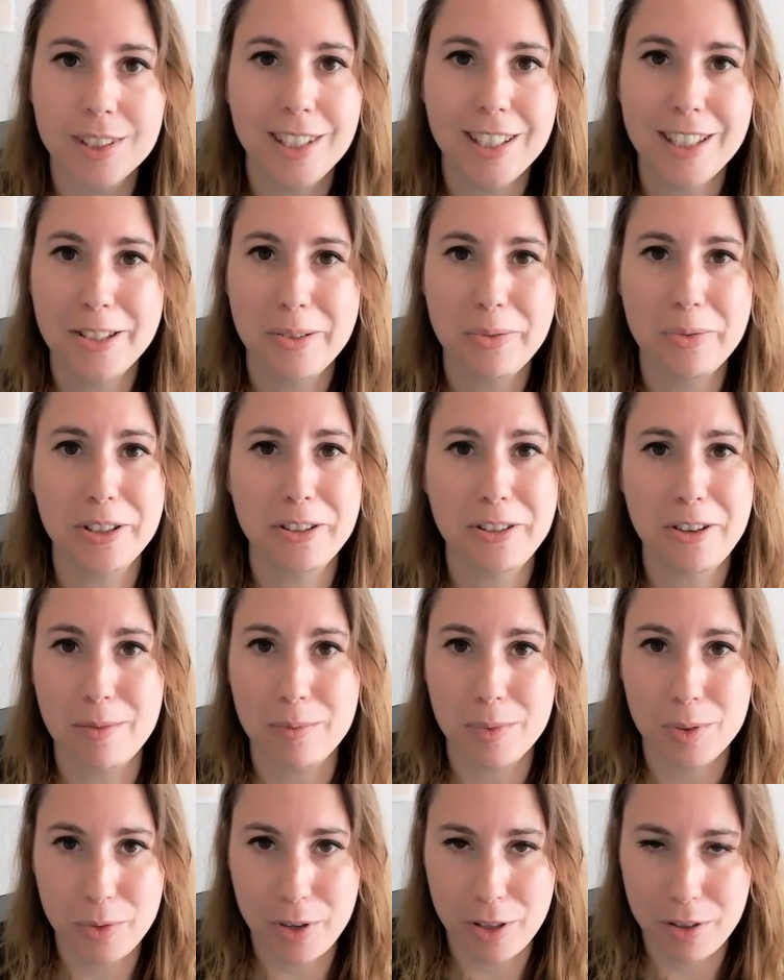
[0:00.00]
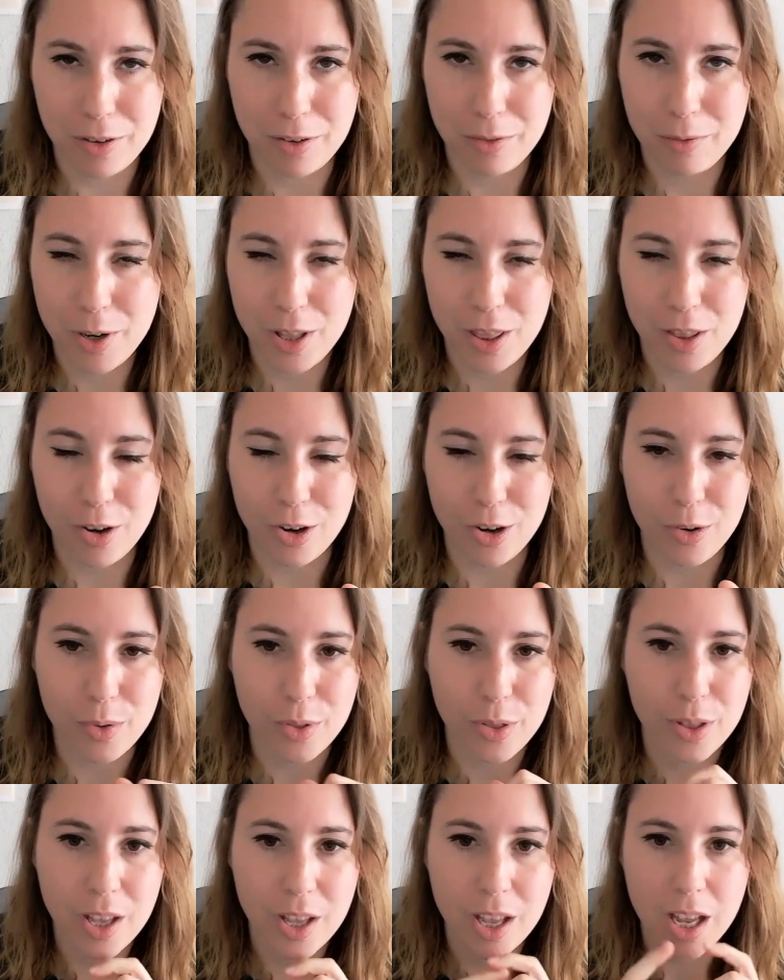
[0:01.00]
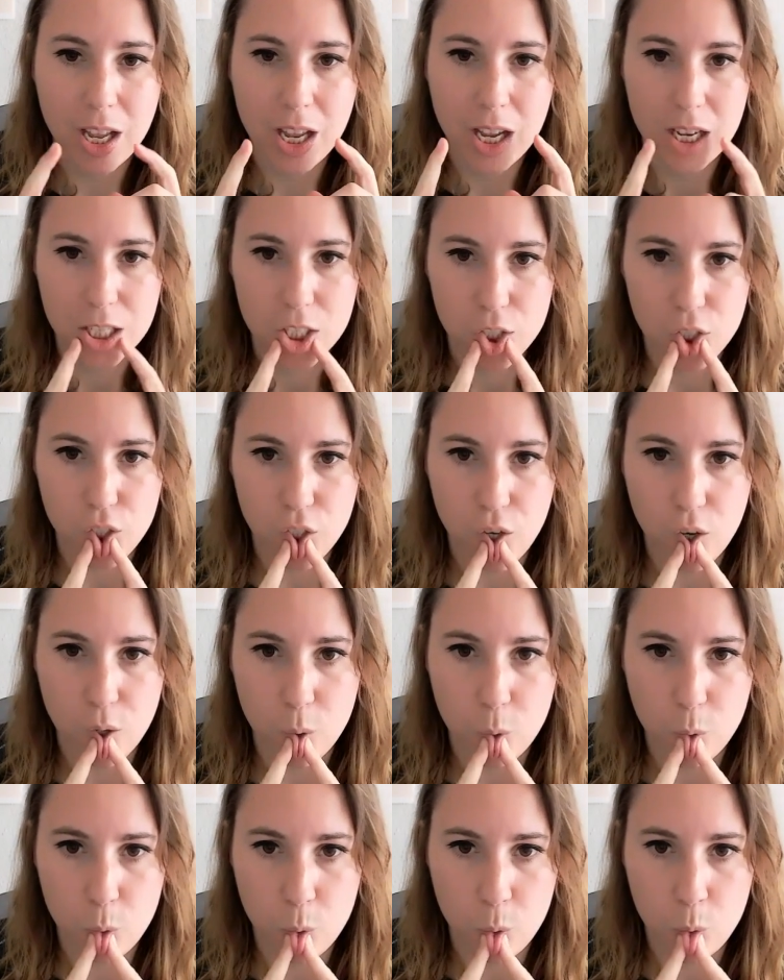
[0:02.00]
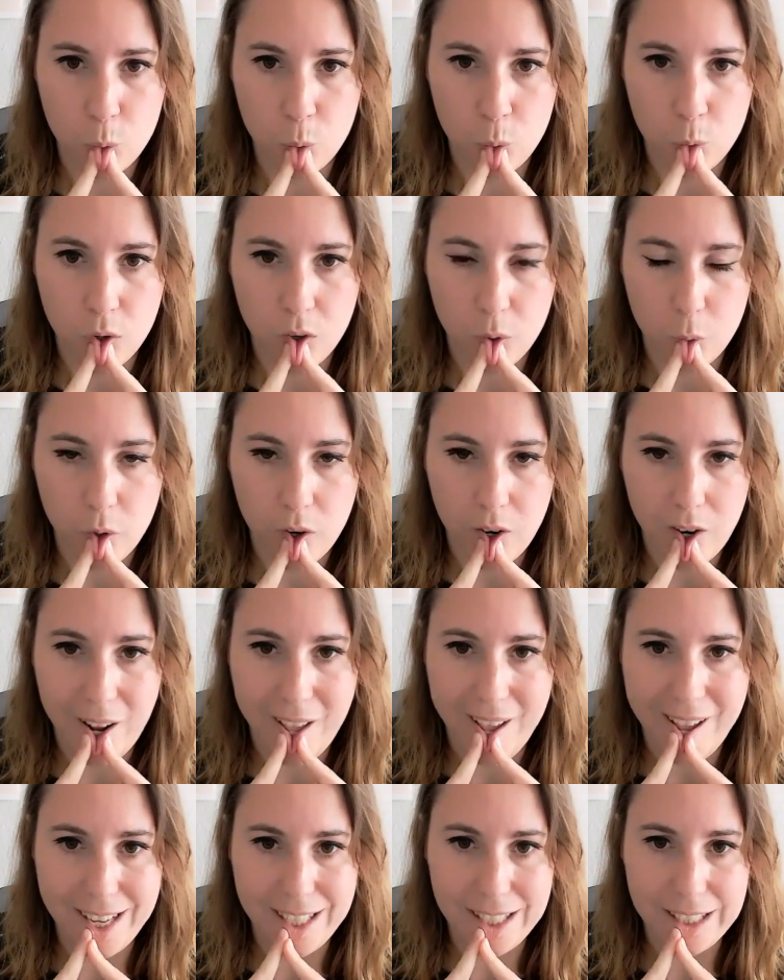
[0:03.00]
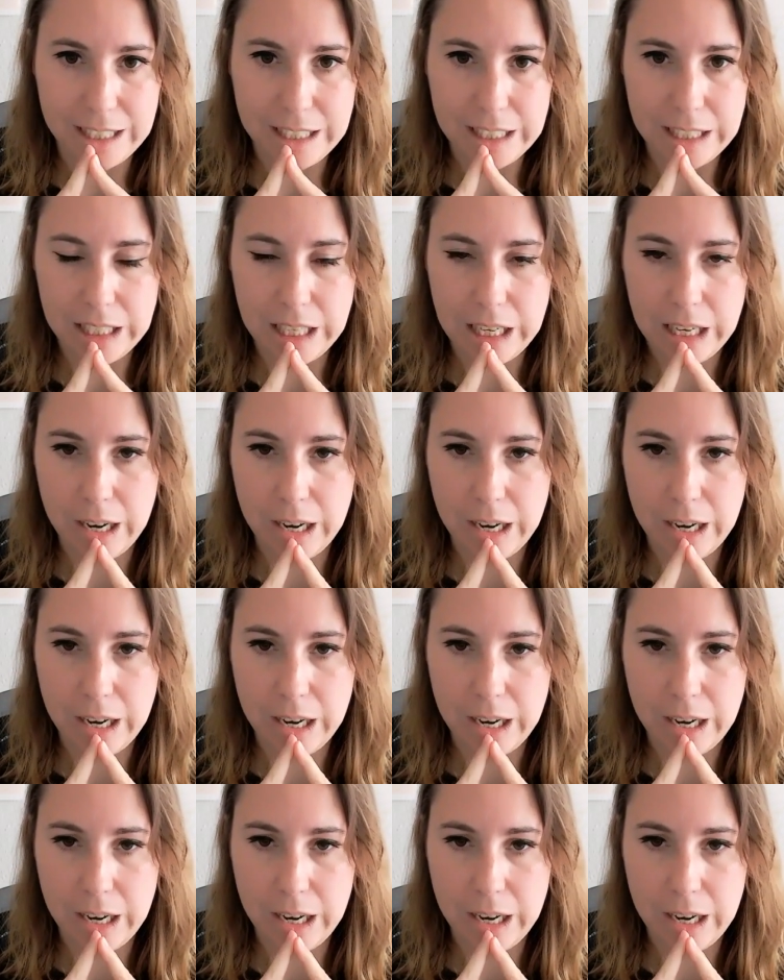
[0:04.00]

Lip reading: It's what comes with growth. So what else?